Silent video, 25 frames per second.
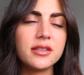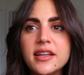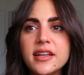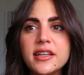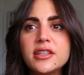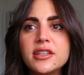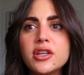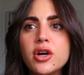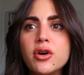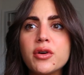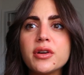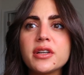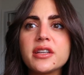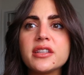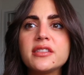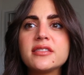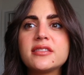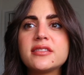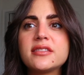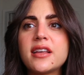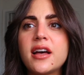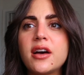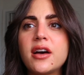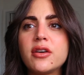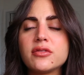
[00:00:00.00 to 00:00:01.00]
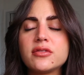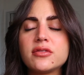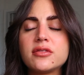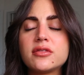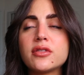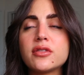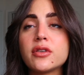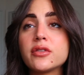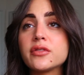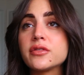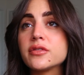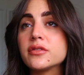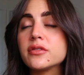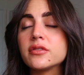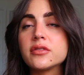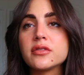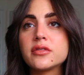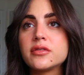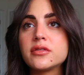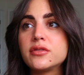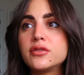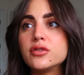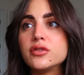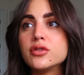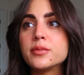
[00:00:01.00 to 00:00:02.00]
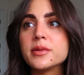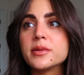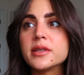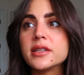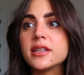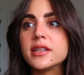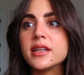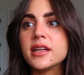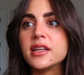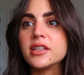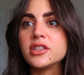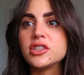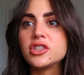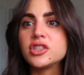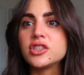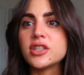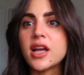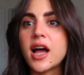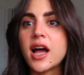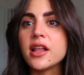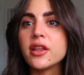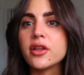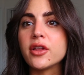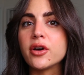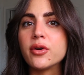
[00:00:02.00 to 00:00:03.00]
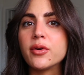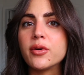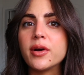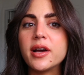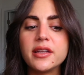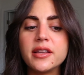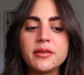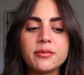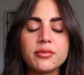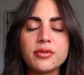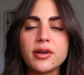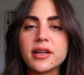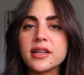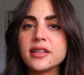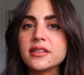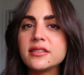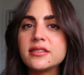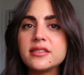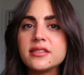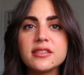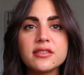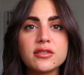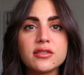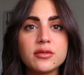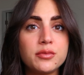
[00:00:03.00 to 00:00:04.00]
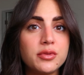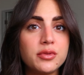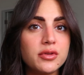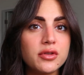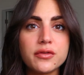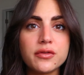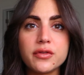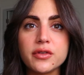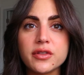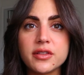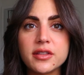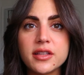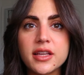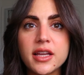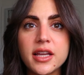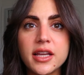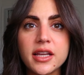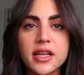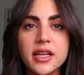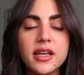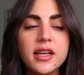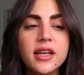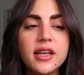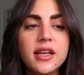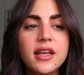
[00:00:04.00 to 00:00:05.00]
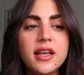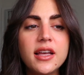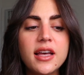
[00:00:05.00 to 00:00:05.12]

And I know it can sound so stupid and shallow, and pregnancy is a beautiful thing,